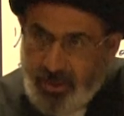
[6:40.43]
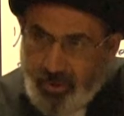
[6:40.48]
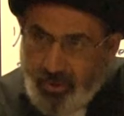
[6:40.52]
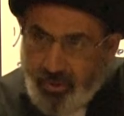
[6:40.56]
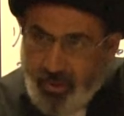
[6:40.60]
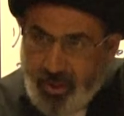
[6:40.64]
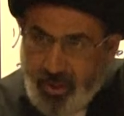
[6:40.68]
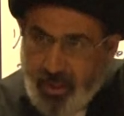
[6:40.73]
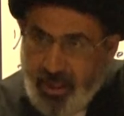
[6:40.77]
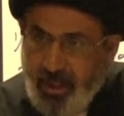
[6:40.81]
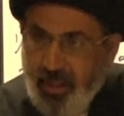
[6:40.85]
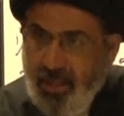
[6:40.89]

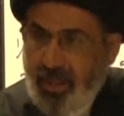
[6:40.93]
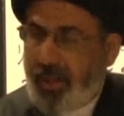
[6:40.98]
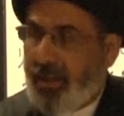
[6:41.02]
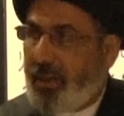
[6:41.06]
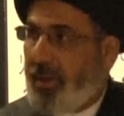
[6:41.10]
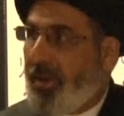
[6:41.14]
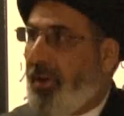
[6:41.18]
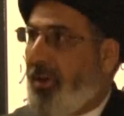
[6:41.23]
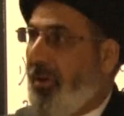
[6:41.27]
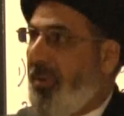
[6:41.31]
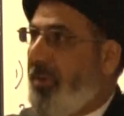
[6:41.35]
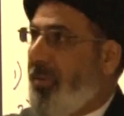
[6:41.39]
okay,
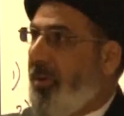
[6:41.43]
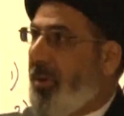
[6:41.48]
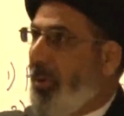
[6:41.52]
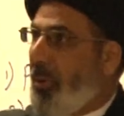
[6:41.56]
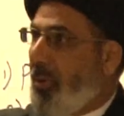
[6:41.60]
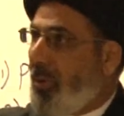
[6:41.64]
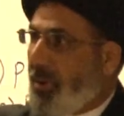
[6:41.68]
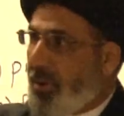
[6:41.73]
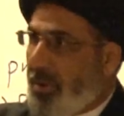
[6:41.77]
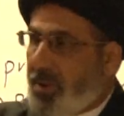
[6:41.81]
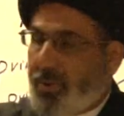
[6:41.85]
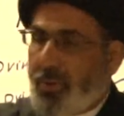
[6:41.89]
the
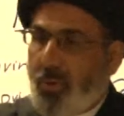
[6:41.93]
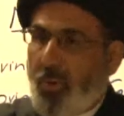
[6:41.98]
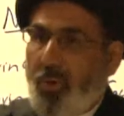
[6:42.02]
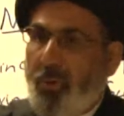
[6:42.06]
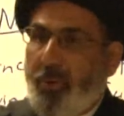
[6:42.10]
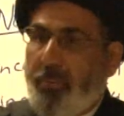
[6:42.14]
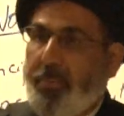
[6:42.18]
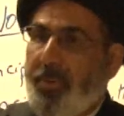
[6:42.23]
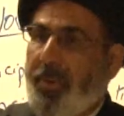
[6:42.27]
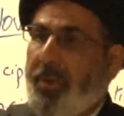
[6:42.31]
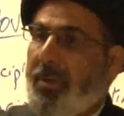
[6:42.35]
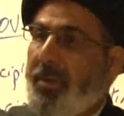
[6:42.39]
road is
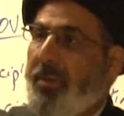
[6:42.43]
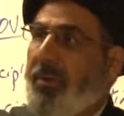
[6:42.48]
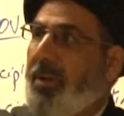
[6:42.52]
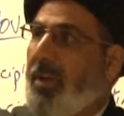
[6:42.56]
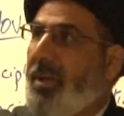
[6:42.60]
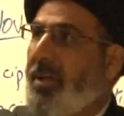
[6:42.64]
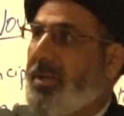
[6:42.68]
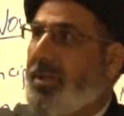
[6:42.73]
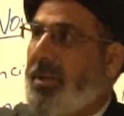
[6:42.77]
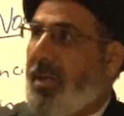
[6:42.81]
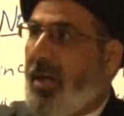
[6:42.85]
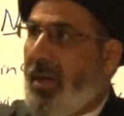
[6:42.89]
open,
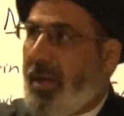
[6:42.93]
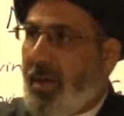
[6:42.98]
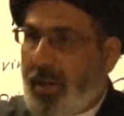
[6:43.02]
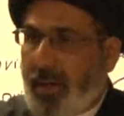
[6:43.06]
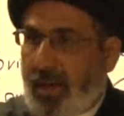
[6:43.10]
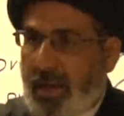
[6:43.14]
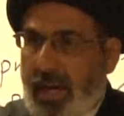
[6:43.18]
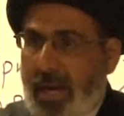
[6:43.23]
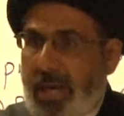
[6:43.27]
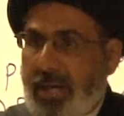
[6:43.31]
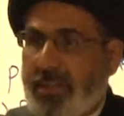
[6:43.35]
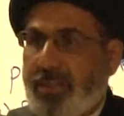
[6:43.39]
there is
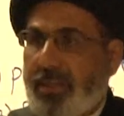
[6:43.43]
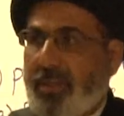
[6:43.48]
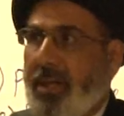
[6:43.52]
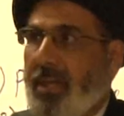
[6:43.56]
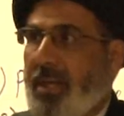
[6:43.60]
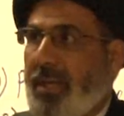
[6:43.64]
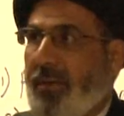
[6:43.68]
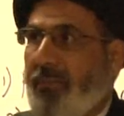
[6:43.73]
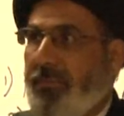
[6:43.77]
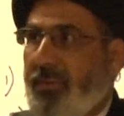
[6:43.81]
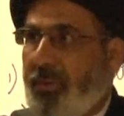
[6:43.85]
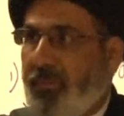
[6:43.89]
airlines, they
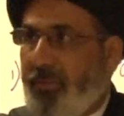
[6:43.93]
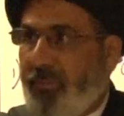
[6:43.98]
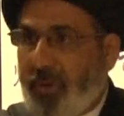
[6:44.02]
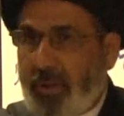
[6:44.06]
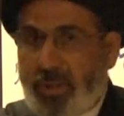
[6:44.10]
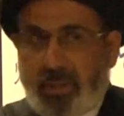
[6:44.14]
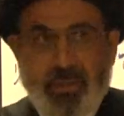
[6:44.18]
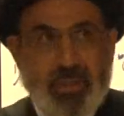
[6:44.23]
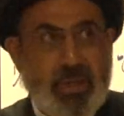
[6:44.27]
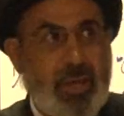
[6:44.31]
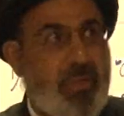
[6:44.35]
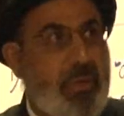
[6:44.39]
give you
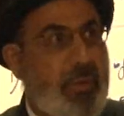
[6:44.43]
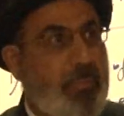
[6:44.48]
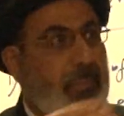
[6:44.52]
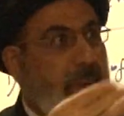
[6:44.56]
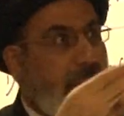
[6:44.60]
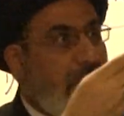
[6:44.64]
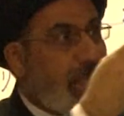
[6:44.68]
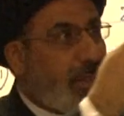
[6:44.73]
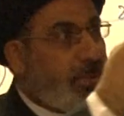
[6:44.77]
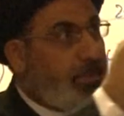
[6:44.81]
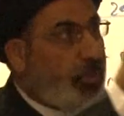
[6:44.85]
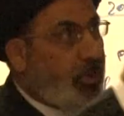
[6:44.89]
visa, the
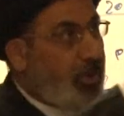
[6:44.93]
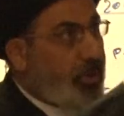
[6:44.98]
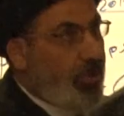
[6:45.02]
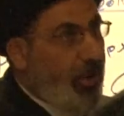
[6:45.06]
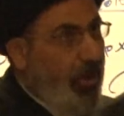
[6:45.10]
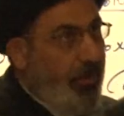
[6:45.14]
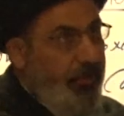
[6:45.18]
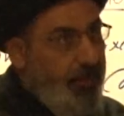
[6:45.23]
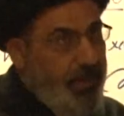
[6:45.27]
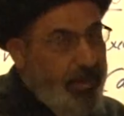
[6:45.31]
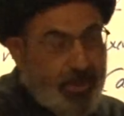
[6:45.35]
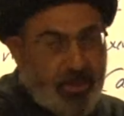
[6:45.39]
passport
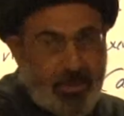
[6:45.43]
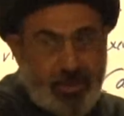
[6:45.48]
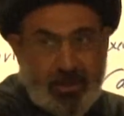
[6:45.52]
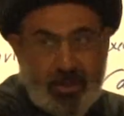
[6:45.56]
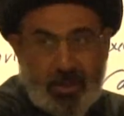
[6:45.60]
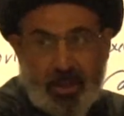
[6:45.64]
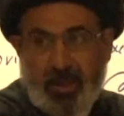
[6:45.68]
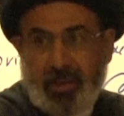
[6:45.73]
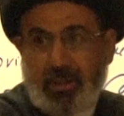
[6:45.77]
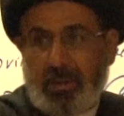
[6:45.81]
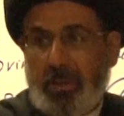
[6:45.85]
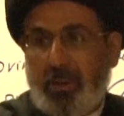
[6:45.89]
office is
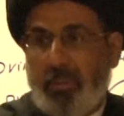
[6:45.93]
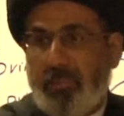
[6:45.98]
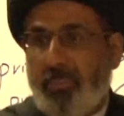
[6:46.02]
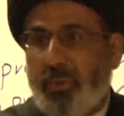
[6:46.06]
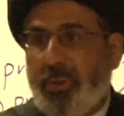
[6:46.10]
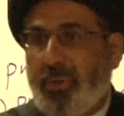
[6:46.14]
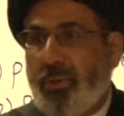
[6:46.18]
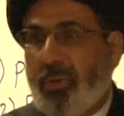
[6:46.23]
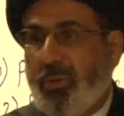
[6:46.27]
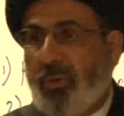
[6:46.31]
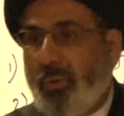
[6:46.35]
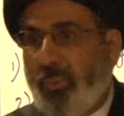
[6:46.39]
there,
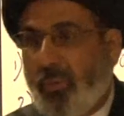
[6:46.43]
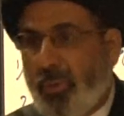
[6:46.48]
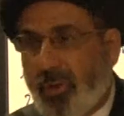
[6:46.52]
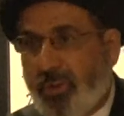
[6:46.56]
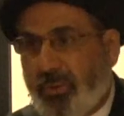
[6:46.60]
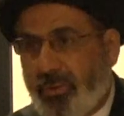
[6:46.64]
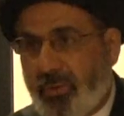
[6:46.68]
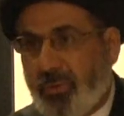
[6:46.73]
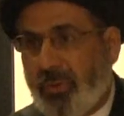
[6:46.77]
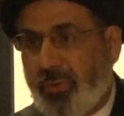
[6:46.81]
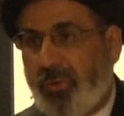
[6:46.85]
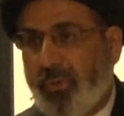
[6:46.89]
but you don't
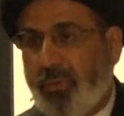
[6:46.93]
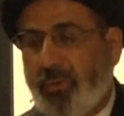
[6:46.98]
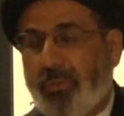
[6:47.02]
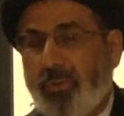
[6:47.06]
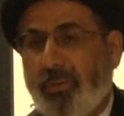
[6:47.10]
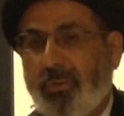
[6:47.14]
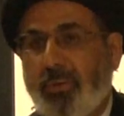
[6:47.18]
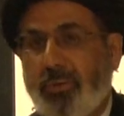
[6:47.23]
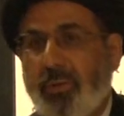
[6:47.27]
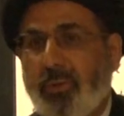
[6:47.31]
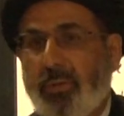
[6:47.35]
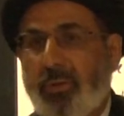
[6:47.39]
want to go.
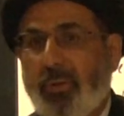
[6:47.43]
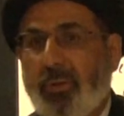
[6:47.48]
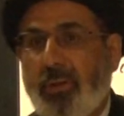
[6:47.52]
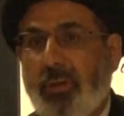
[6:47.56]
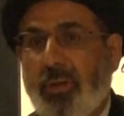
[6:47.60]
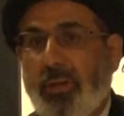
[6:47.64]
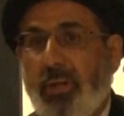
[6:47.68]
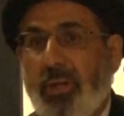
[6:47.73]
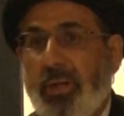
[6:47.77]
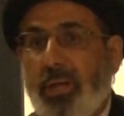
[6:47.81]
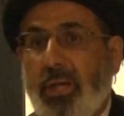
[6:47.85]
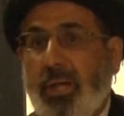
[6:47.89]

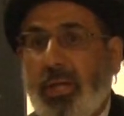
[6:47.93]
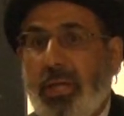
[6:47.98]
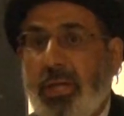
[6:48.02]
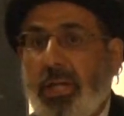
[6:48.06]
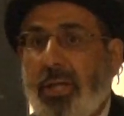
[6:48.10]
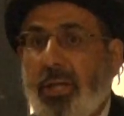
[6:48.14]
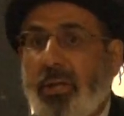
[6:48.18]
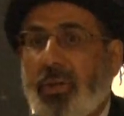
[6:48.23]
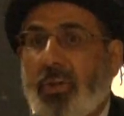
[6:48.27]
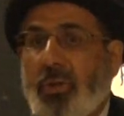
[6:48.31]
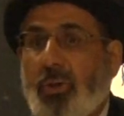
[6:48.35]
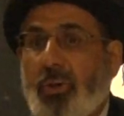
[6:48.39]

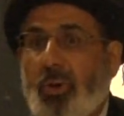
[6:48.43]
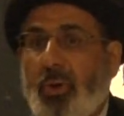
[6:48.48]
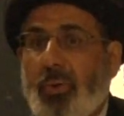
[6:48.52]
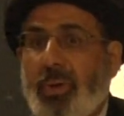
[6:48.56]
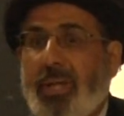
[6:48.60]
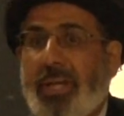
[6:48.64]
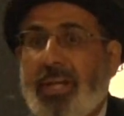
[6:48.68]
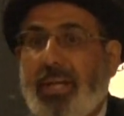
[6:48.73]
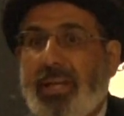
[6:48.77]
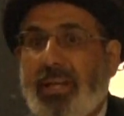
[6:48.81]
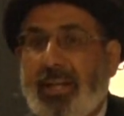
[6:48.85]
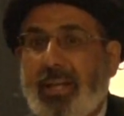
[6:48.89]
Here,
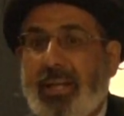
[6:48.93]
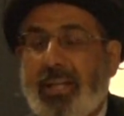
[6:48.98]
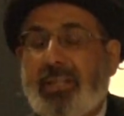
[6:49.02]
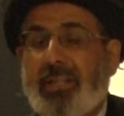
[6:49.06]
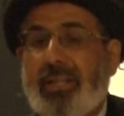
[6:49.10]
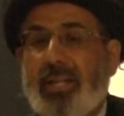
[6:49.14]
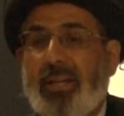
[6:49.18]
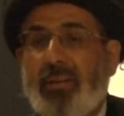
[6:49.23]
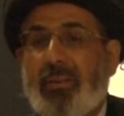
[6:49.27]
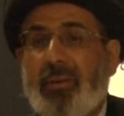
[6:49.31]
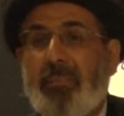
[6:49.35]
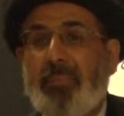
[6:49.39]
going and
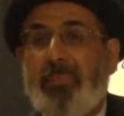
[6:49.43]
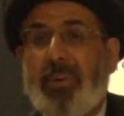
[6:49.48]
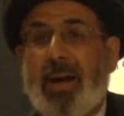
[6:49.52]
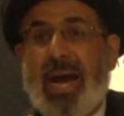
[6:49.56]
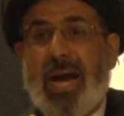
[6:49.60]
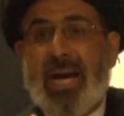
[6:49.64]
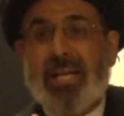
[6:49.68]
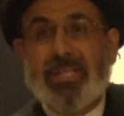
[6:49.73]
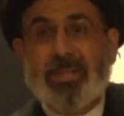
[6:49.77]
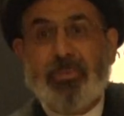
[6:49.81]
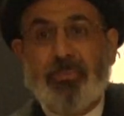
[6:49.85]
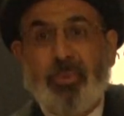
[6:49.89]
getting the
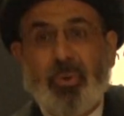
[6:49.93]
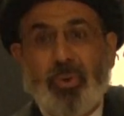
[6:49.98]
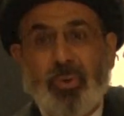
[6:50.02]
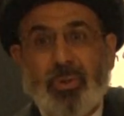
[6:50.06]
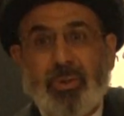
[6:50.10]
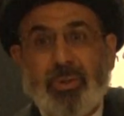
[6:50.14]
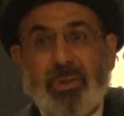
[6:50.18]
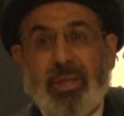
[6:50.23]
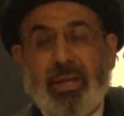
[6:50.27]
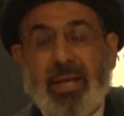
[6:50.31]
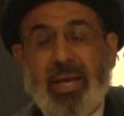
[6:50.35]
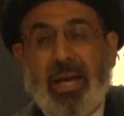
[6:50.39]

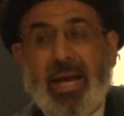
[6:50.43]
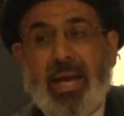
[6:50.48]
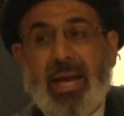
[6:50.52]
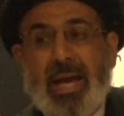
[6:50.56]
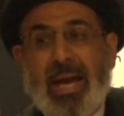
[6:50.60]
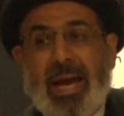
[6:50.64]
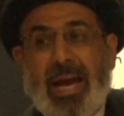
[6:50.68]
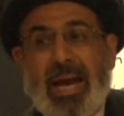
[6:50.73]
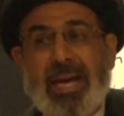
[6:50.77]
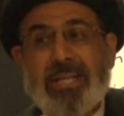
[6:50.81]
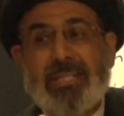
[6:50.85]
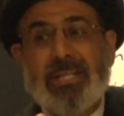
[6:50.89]
passport
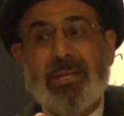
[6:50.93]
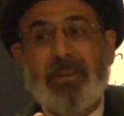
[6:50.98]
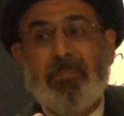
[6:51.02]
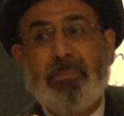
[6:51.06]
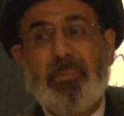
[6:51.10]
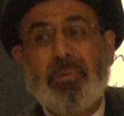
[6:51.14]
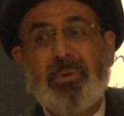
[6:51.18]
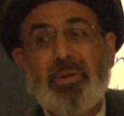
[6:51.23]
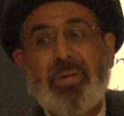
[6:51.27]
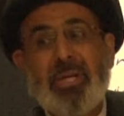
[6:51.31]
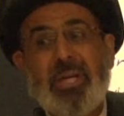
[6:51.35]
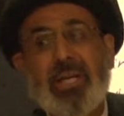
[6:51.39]
as a
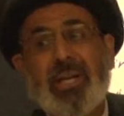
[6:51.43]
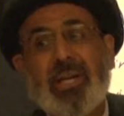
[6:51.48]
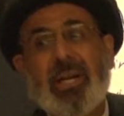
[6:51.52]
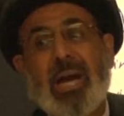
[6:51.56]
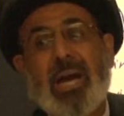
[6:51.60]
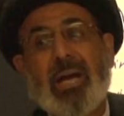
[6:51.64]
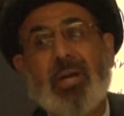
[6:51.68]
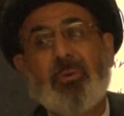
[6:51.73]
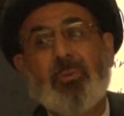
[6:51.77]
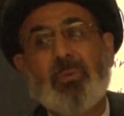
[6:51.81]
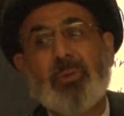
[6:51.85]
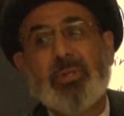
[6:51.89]

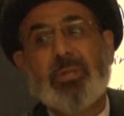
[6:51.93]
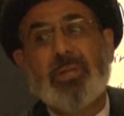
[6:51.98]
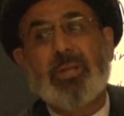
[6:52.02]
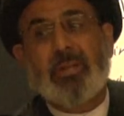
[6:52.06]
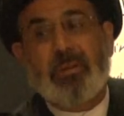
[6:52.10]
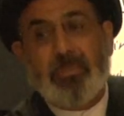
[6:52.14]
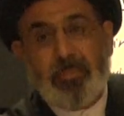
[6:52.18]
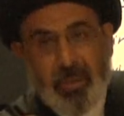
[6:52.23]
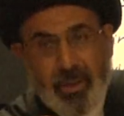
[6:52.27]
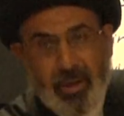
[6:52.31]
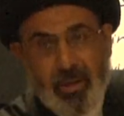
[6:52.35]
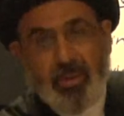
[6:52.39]

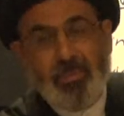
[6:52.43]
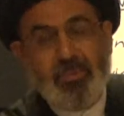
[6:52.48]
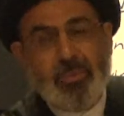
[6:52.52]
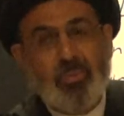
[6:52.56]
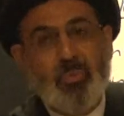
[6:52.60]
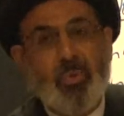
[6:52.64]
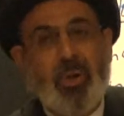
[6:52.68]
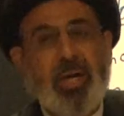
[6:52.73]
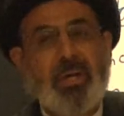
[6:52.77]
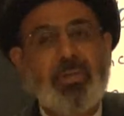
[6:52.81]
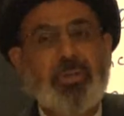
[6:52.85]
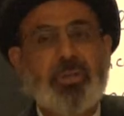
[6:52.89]
prerequisite becomes
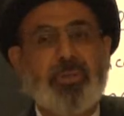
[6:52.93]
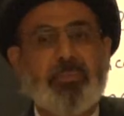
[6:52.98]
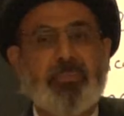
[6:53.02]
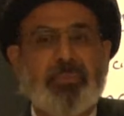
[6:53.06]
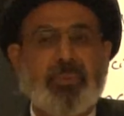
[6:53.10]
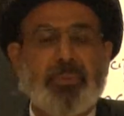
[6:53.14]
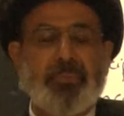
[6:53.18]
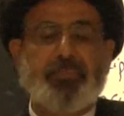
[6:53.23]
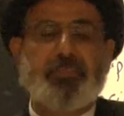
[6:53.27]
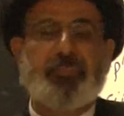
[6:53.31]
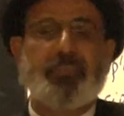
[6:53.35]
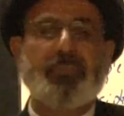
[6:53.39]
wajib.
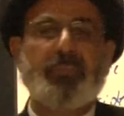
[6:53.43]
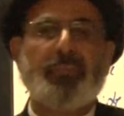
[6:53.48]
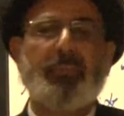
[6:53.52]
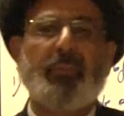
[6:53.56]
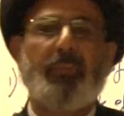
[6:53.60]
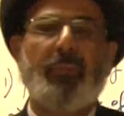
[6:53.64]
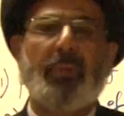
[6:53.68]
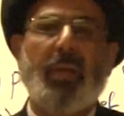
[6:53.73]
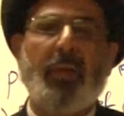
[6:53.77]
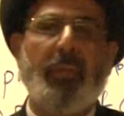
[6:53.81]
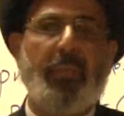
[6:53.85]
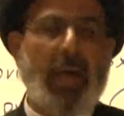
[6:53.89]

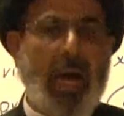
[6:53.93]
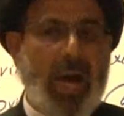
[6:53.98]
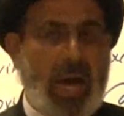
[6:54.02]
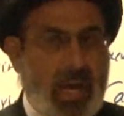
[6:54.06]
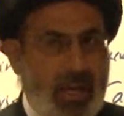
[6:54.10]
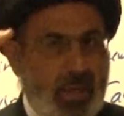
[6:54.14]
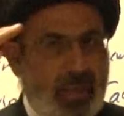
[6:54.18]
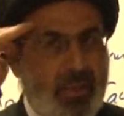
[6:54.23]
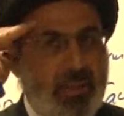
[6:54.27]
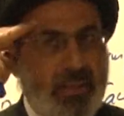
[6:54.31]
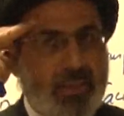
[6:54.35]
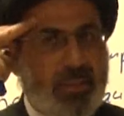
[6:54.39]
The
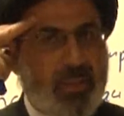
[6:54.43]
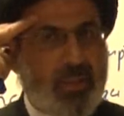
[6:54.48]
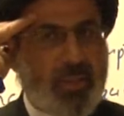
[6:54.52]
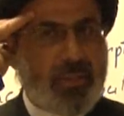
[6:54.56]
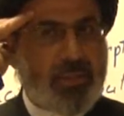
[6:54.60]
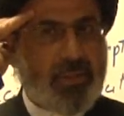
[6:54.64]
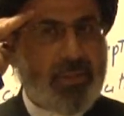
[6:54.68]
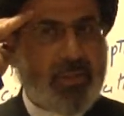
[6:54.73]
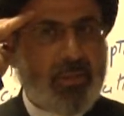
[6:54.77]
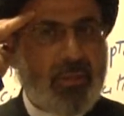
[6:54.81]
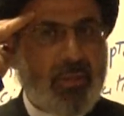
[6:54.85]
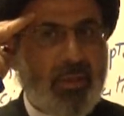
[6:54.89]
aql
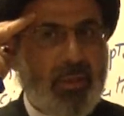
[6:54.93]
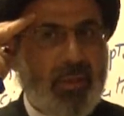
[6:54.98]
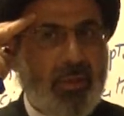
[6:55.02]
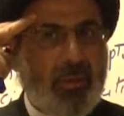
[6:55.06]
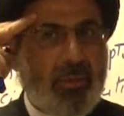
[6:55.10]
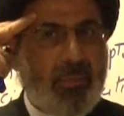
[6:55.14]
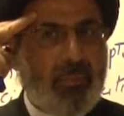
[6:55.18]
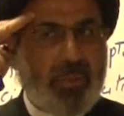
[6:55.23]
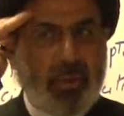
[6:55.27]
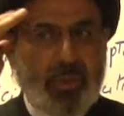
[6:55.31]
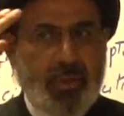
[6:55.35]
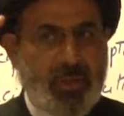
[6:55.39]
says,
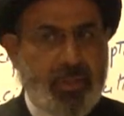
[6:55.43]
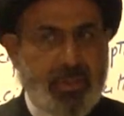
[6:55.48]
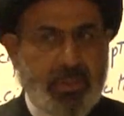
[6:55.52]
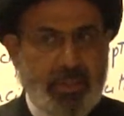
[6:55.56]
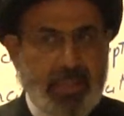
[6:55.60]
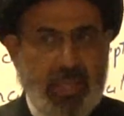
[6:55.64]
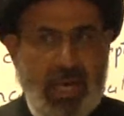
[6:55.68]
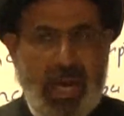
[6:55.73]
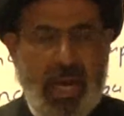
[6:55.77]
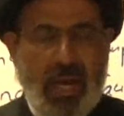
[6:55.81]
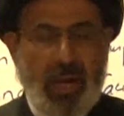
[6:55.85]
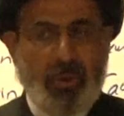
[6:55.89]
because
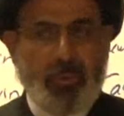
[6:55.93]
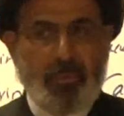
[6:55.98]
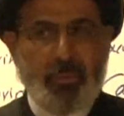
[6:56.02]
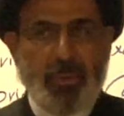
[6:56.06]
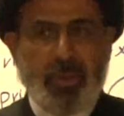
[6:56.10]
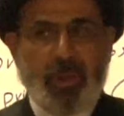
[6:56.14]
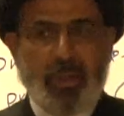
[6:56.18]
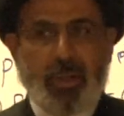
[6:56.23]
now